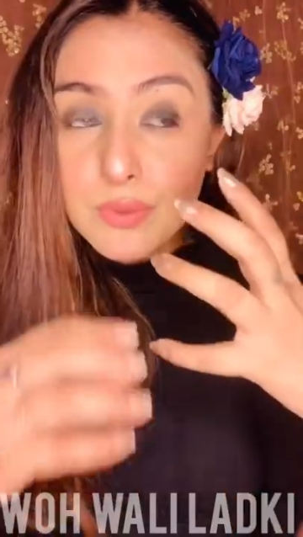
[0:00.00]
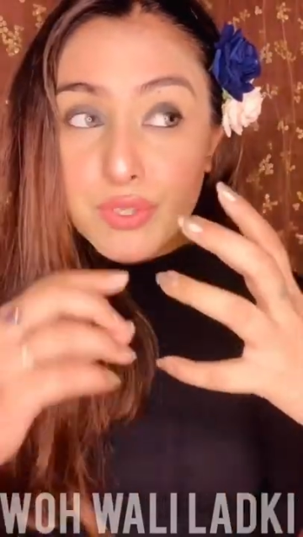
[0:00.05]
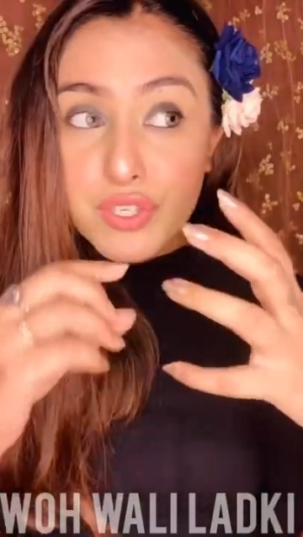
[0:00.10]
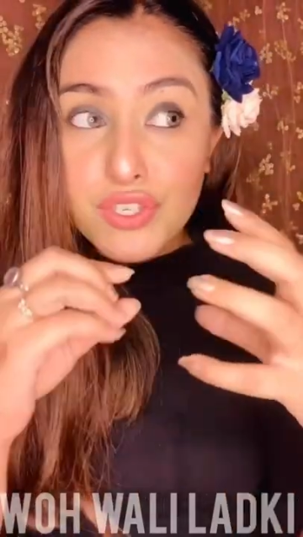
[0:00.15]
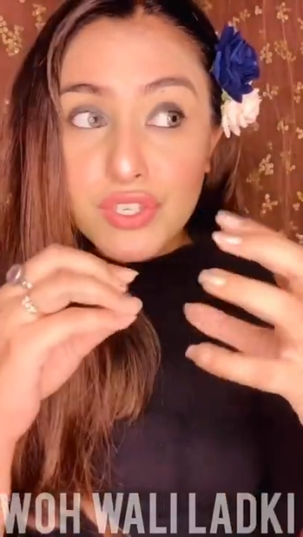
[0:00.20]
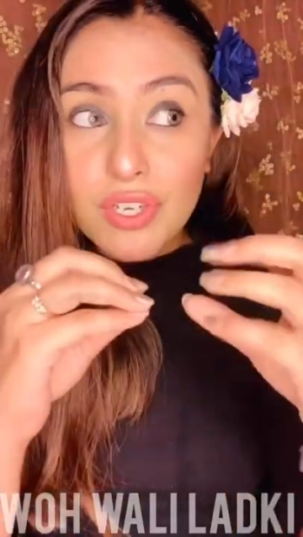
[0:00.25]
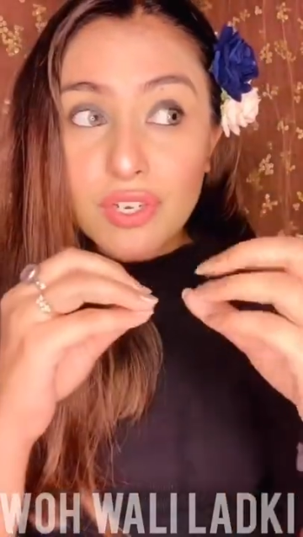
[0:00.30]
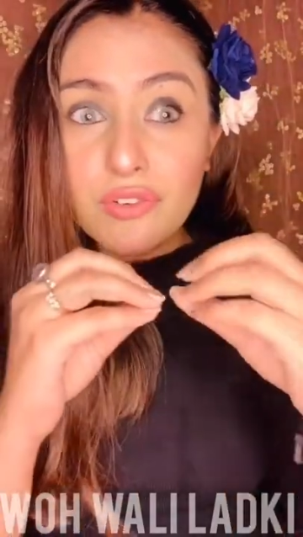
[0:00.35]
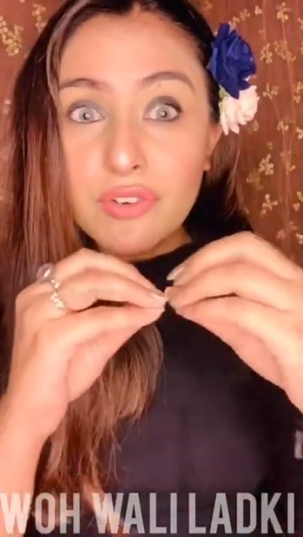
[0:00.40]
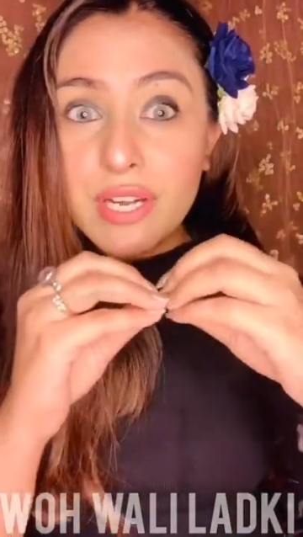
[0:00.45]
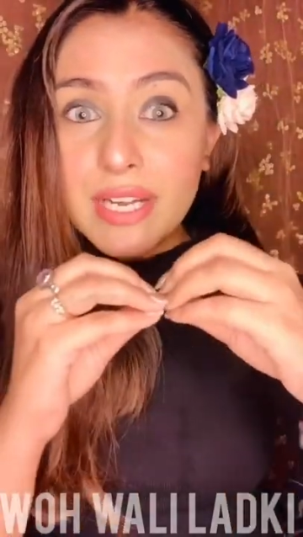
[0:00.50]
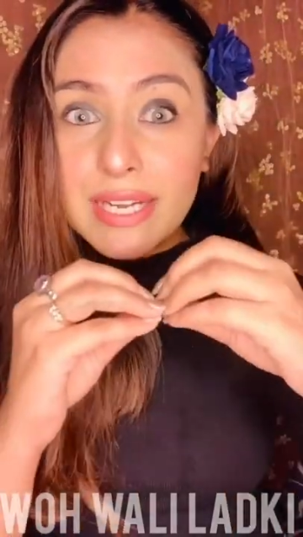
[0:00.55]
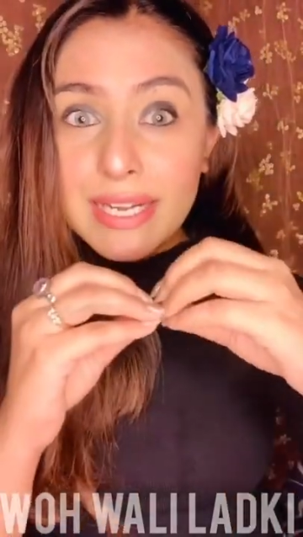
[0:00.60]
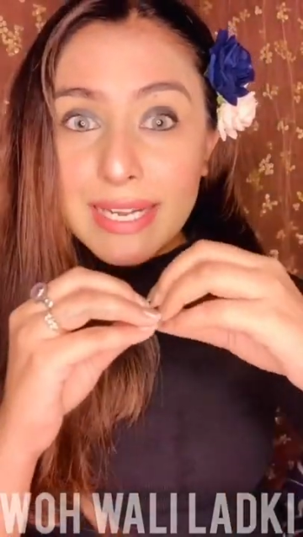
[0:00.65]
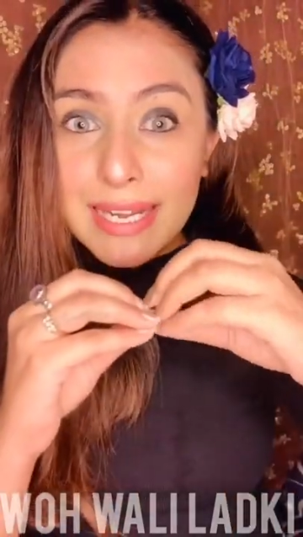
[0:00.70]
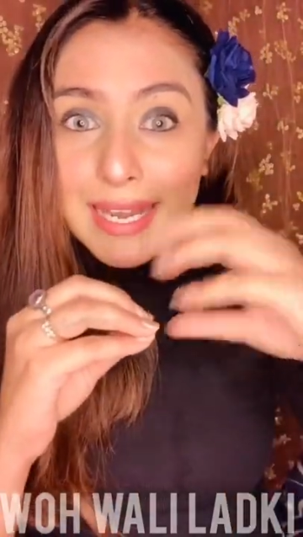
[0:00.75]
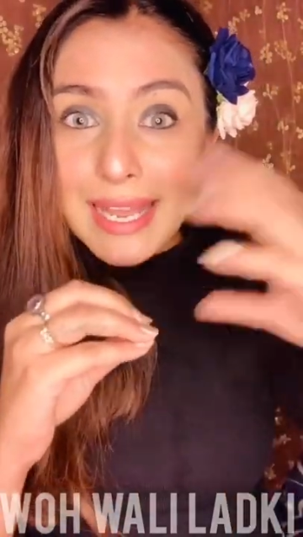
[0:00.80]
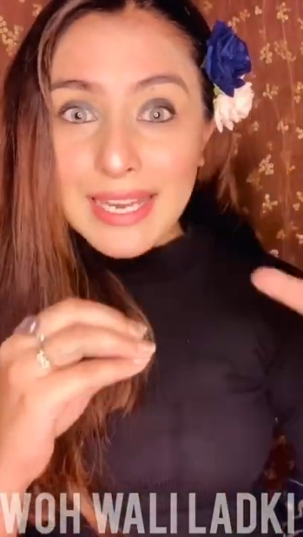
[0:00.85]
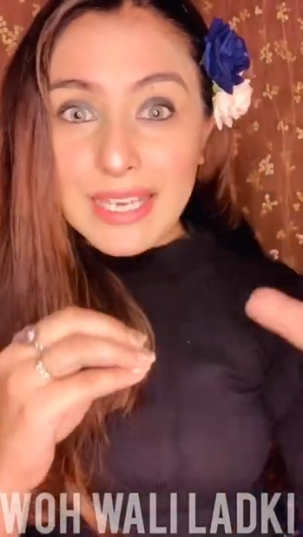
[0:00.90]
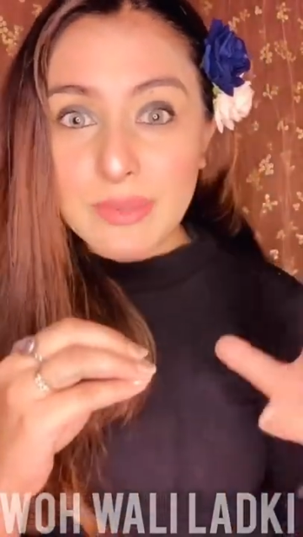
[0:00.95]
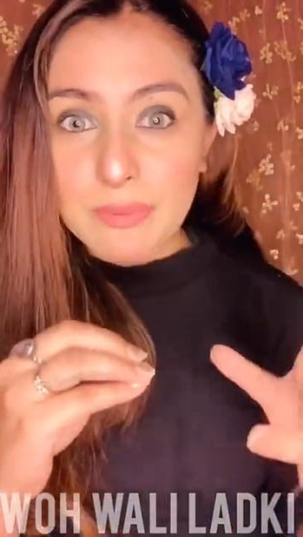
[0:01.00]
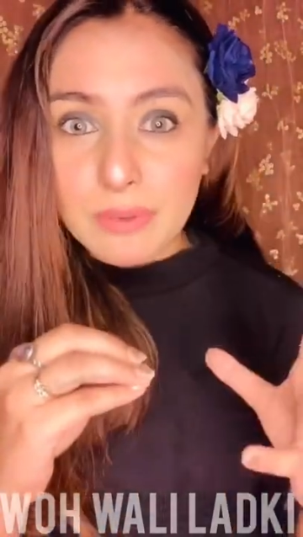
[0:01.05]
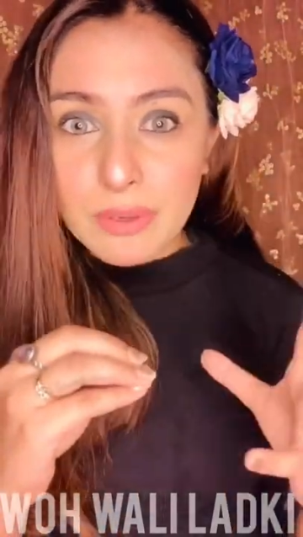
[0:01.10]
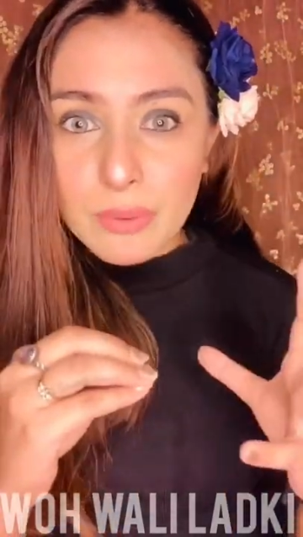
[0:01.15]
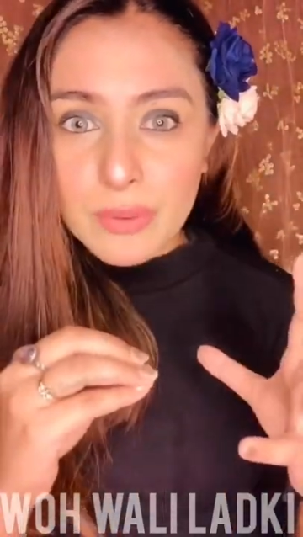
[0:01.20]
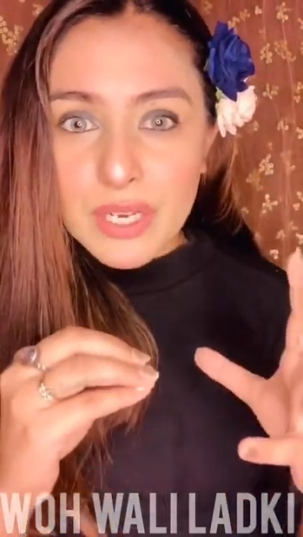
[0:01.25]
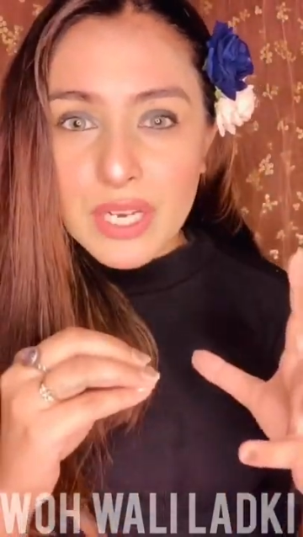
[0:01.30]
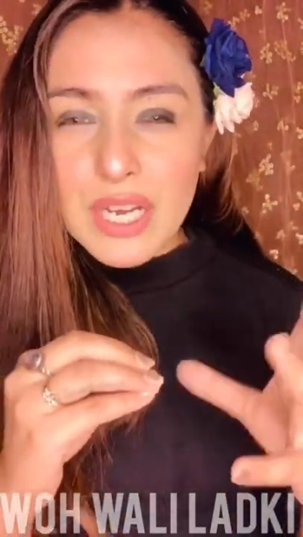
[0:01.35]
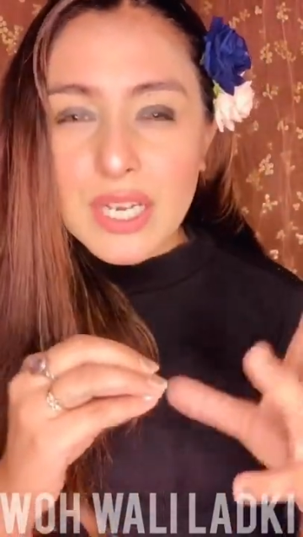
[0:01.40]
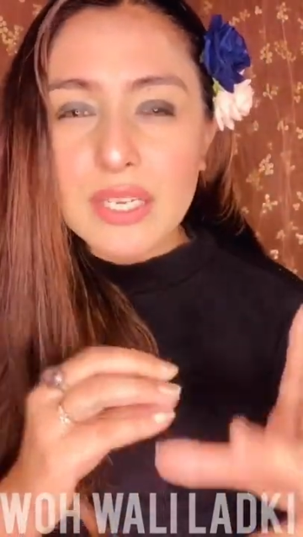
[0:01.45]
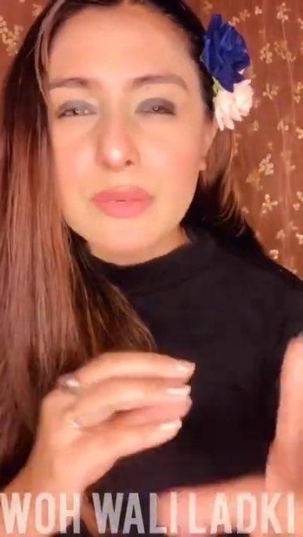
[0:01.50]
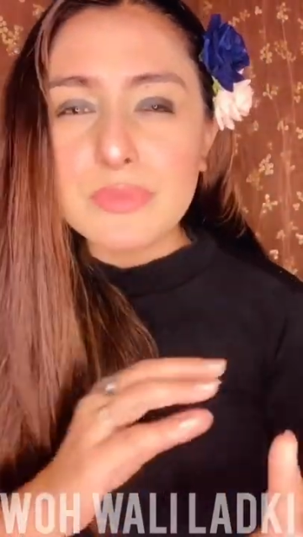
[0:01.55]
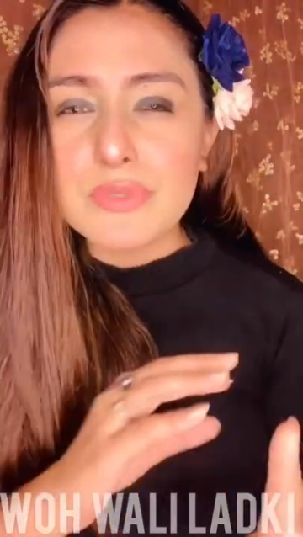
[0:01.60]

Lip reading: which is not really light blue in color,